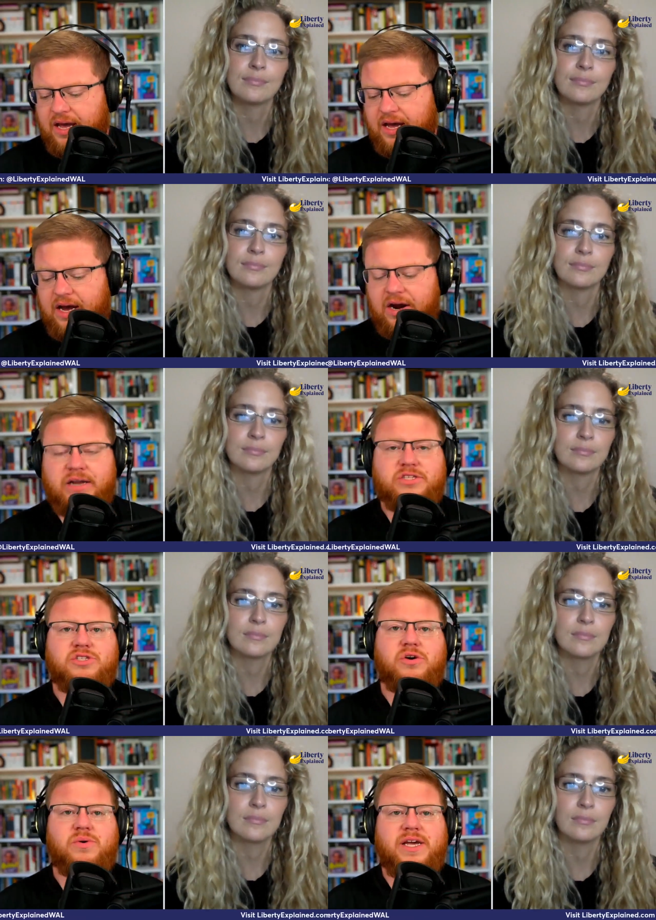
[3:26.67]
Speaker 1: All right.
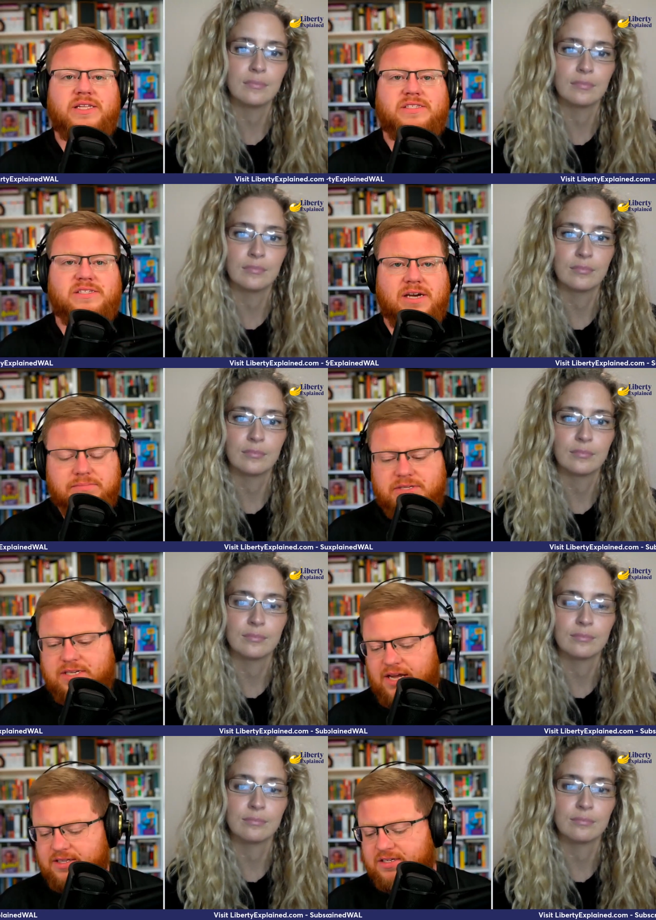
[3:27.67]
So, in some
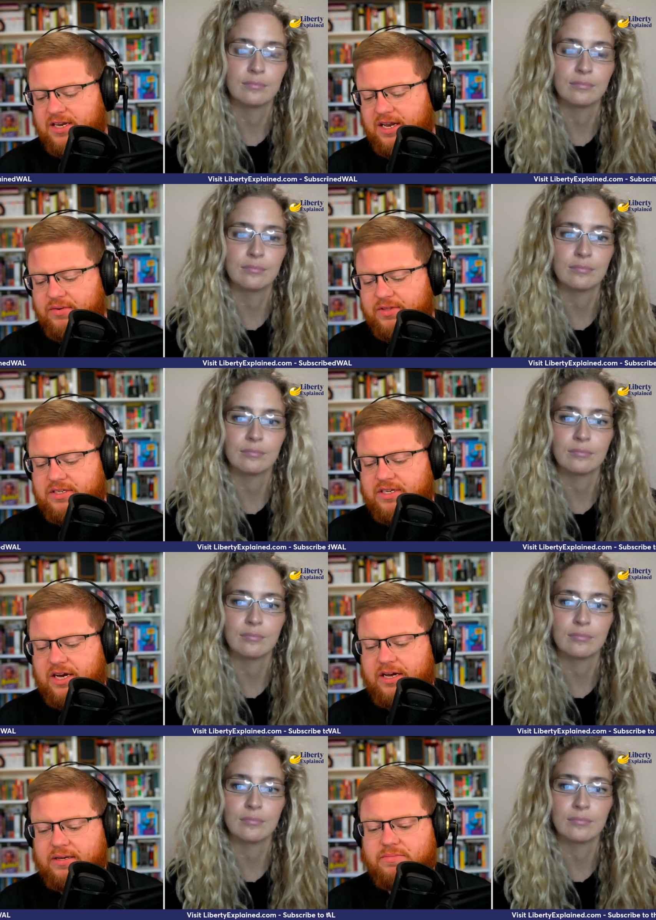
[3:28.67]
sense, getting with the
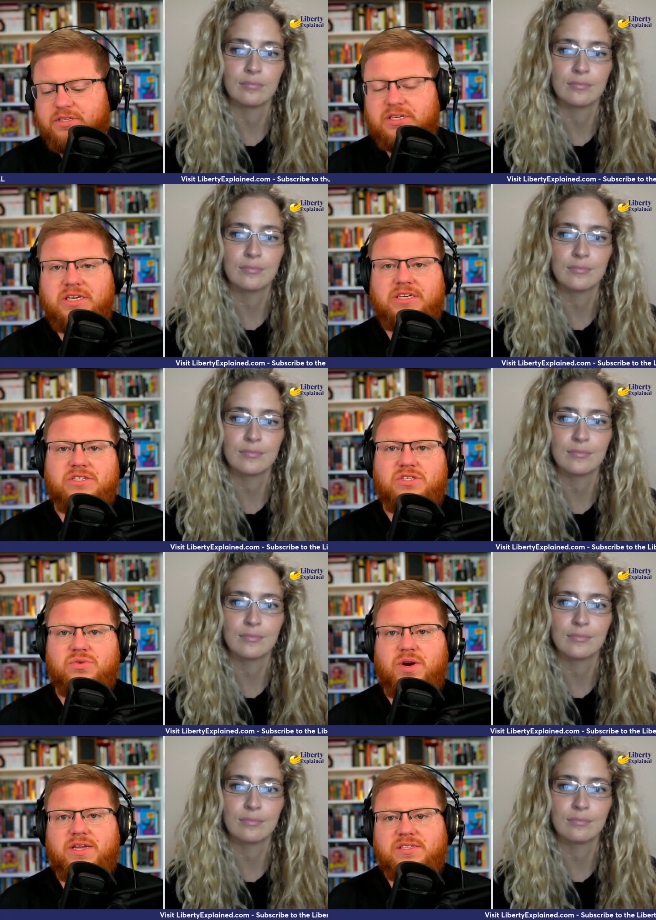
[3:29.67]
times is the
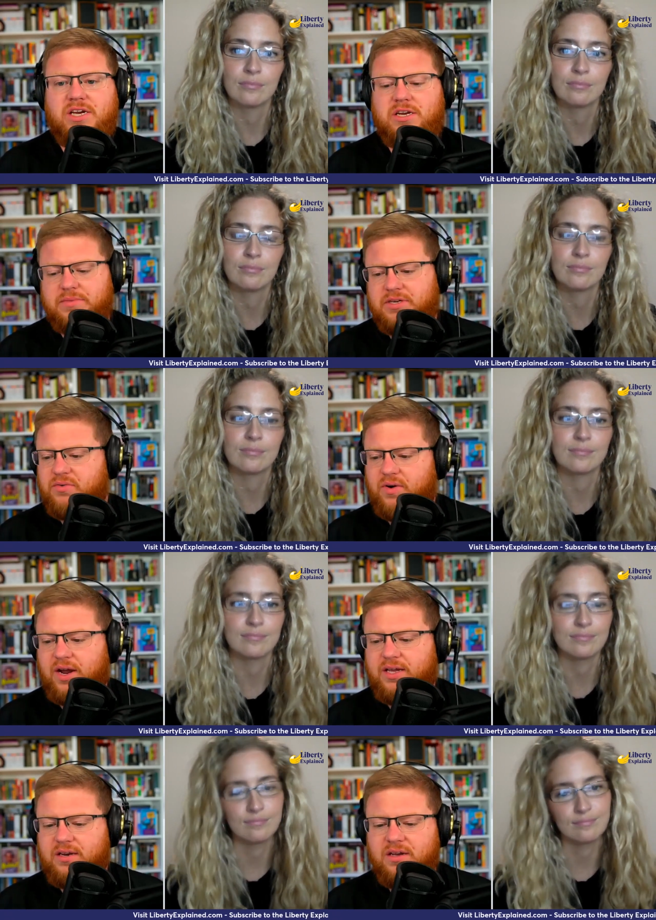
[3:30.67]
right sentiment,
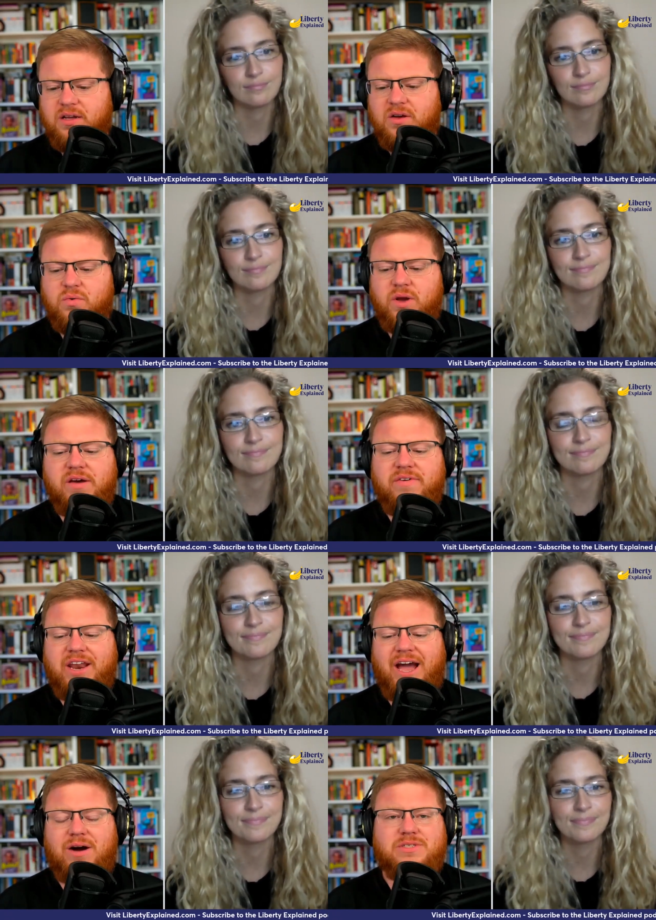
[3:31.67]
right? We have an
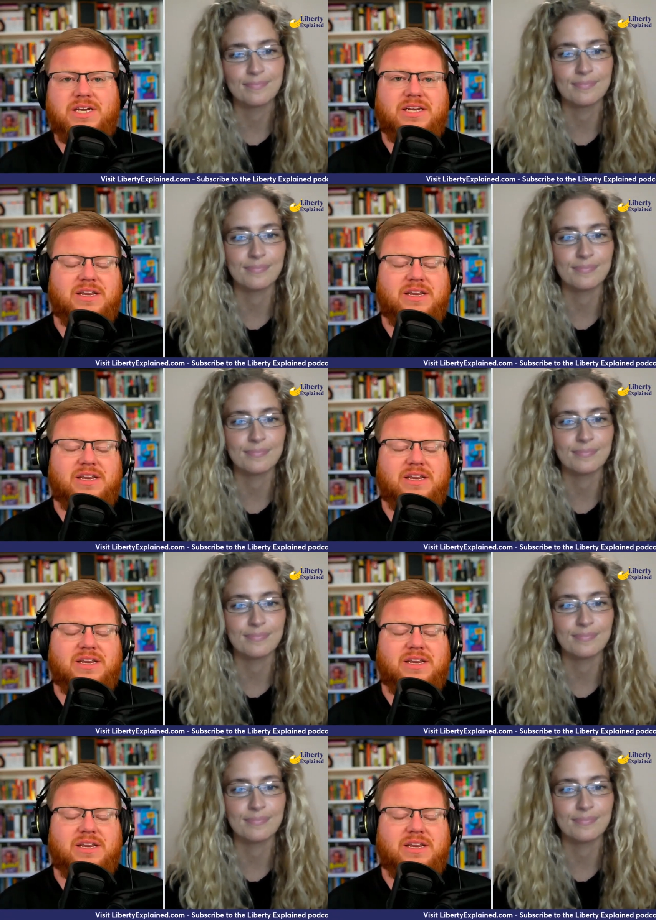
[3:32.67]
outdated